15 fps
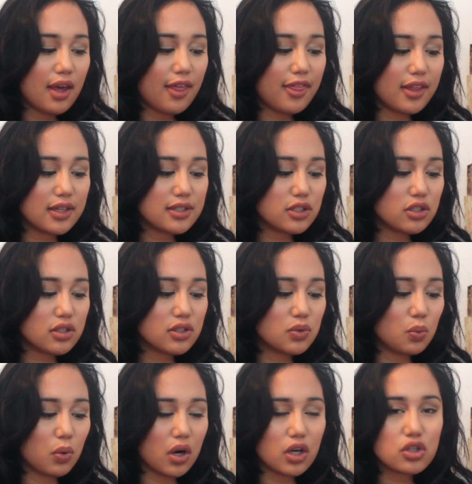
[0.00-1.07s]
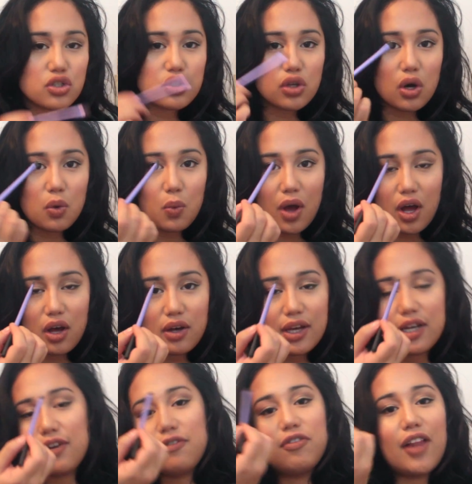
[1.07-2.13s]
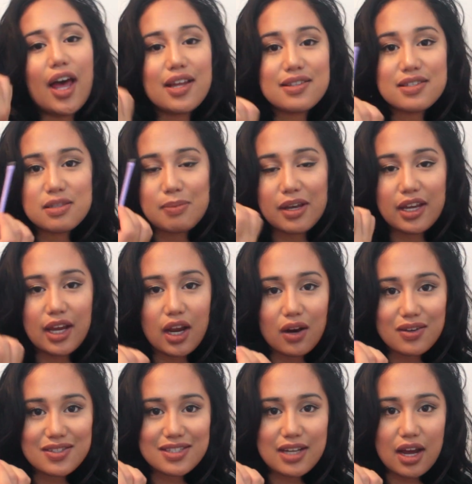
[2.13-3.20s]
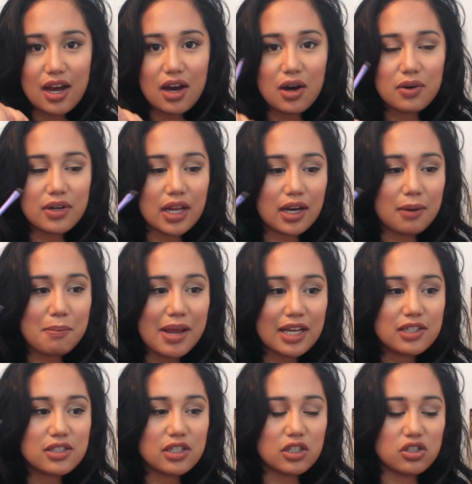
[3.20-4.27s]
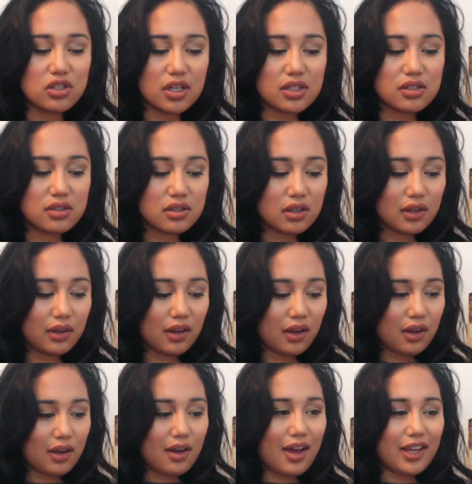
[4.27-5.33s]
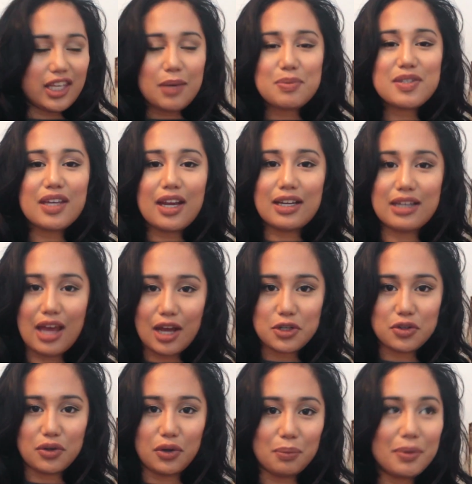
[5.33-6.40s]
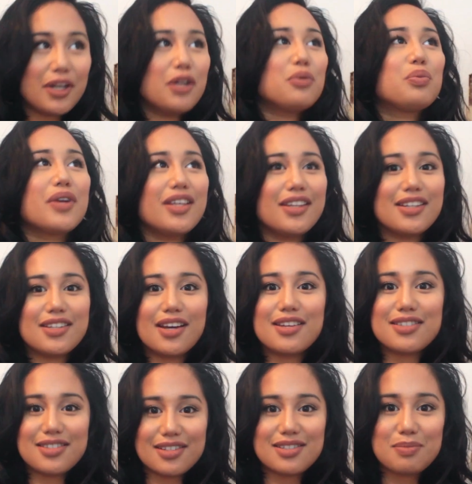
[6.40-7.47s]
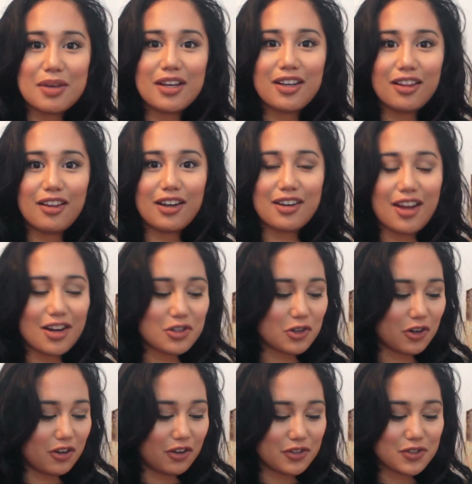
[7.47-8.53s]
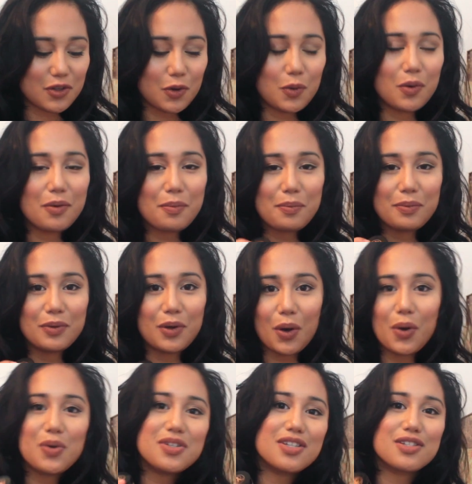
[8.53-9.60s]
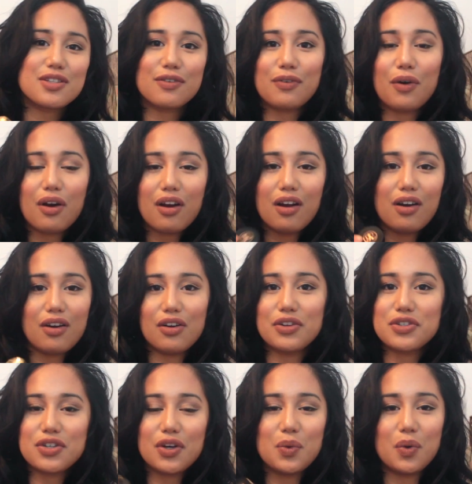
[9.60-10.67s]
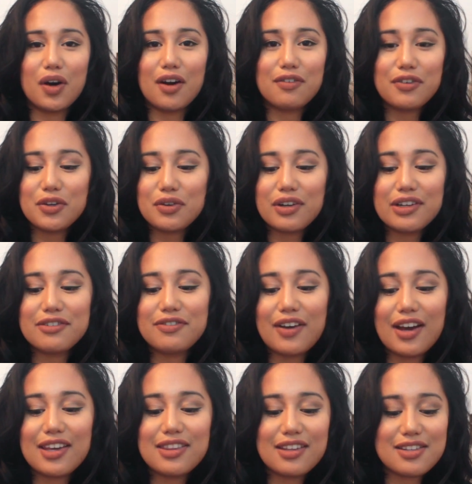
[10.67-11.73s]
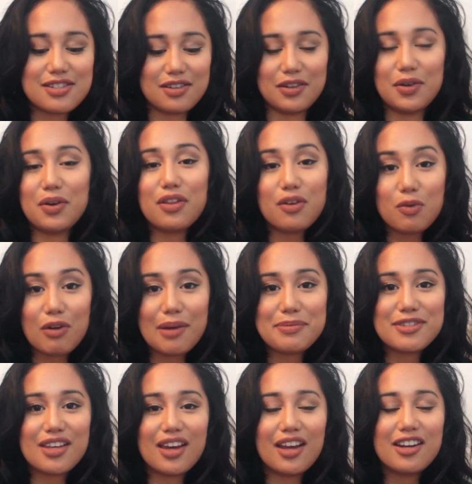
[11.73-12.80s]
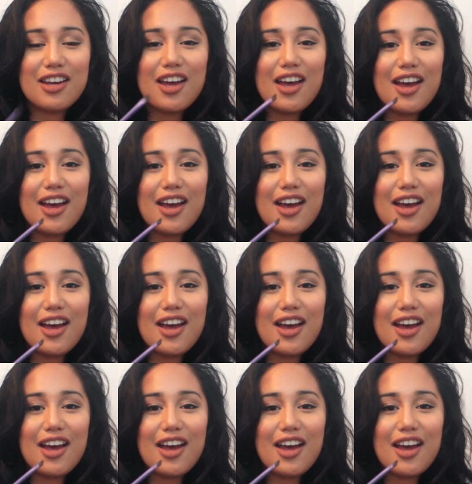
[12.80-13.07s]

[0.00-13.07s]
This just works so well, and it flattens my hairs down, and it makes it just, I keep saying natural, but it really does just make it look natural. So go to Sephora, Ulta, wherever you can find this, or go to their website.